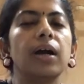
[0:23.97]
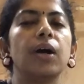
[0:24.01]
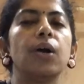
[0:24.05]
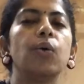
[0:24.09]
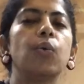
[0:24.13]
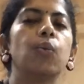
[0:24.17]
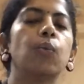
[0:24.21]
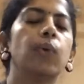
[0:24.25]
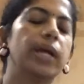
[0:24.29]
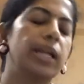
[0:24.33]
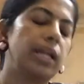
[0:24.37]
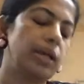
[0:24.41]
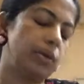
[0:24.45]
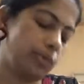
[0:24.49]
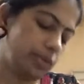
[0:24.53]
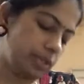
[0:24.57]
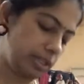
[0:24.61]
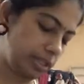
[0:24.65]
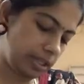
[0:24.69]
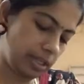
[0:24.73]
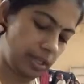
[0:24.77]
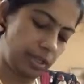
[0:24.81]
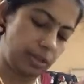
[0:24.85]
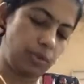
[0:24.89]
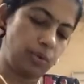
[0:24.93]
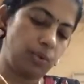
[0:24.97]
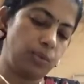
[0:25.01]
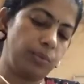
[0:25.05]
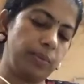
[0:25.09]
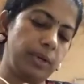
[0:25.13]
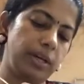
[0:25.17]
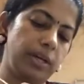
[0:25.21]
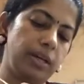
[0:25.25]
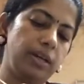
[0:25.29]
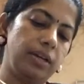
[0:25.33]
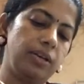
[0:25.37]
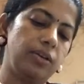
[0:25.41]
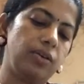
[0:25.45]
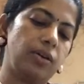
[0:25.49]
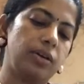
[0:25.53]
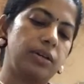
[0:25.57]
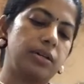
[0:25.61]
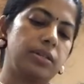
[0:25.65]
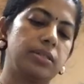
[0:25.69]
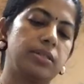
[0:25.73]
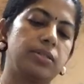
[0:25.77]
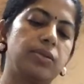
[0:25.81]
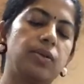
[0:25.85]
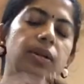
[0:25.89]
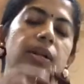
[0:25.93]
while I was sitting through my
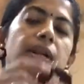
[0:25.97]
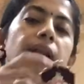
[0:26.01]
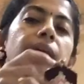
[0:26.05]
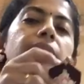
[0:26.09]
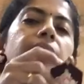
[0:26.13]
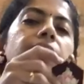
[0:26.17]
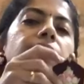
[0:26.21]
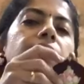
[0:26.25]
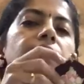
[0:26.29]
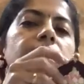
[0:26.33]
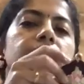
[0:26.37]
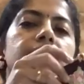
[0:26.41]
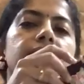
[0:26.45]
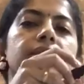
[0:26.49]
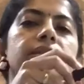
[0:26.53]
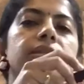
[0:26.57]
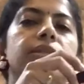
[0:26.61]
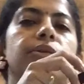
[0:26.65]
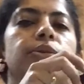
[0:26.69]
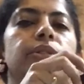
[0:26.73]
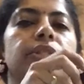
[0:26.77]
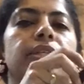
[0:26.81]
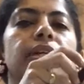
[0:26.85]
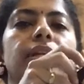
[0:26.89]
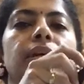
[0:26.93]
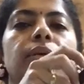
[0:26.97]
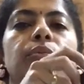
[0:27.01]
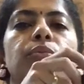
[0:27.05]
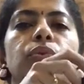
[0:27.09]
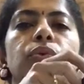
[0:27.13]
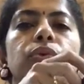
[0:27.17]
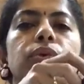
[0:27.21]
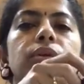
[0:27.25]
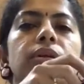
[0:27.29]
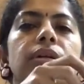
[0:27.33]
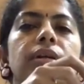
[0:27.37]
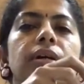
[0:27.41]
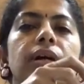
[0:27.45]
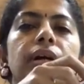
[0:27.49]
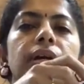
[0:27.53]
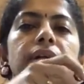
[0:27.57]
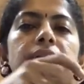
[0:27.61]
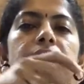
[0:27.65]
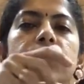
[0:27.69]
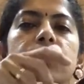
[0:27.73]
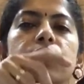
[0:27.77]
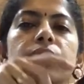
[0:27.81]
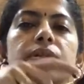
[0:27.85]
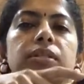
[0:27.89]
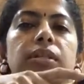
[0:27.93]
daughter's online classes. I was getting bored. I
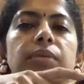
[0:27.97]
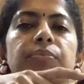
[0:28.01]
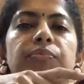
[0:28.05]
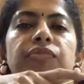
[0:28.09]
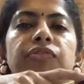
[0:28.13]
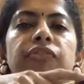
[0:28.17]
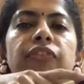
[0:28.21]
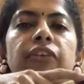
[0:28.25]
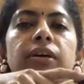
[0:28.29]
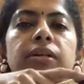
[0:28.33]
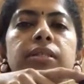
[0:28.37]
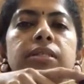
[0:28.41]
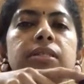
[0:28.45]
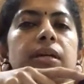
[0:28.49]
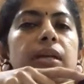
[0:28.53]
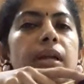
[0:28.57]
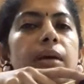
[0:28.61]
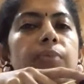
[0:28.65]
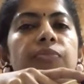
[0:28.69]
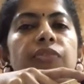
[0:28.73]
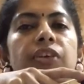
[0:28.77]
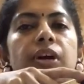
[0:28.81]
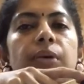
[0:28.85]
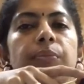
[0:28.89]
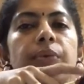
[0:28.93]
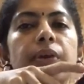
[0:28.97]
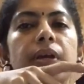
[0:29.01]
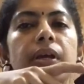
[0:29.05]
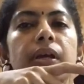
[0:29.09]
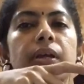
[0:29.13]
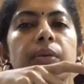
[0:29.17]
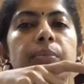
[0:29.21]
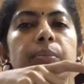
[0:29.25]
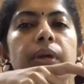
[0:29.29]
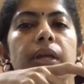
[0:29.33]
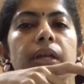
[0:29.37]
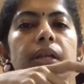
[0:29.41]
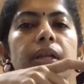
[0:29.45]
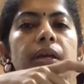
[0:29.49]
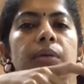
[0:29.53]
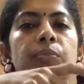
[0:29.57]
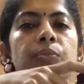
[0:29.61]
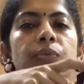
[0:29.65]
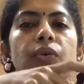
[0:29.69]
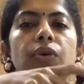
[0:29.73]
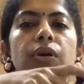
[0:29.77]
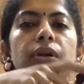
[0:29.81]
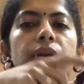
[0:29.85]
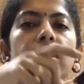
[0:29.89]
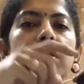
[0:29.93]
took some scrap fabric and made
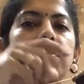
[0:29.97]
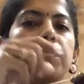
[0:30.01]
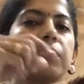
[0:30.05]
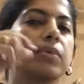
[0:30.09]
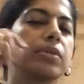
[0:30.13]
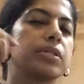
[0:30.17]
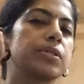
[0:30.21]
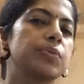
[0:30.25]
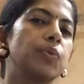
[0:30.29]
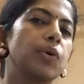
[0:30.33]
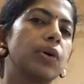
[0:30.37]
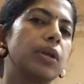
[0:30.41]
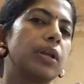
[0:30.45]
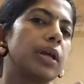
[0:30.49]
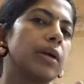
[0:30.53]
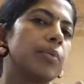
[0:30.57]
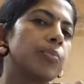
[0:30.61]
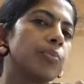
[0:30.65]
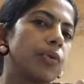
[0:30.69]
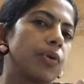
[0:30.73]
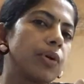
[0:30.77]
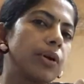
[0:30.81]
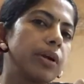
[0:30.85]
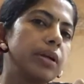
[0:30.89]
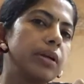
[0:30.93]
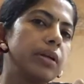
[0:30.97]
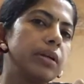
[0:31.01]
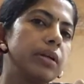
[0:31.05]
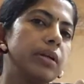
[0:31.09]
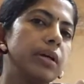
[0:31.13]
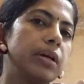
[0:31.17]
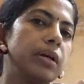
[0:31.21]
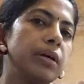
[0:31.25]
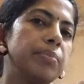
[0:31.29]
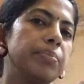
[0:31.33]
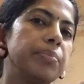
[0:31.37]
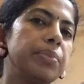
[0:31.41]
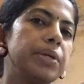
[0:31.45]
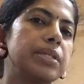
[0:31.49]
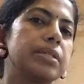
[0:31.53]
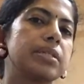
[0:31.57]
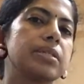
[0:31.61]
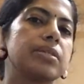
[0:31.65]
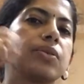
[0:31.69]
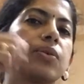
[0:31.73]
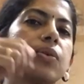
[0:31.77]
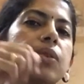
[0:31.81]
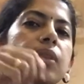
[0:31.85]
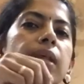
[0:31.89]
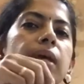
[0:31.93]
embroidery, small embroidered pieces
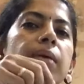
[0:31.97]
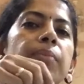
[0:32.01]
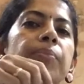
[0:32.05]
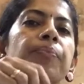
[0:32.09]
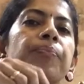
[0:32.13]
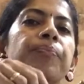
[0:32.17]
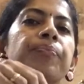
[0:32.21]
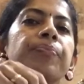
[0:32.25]
on them.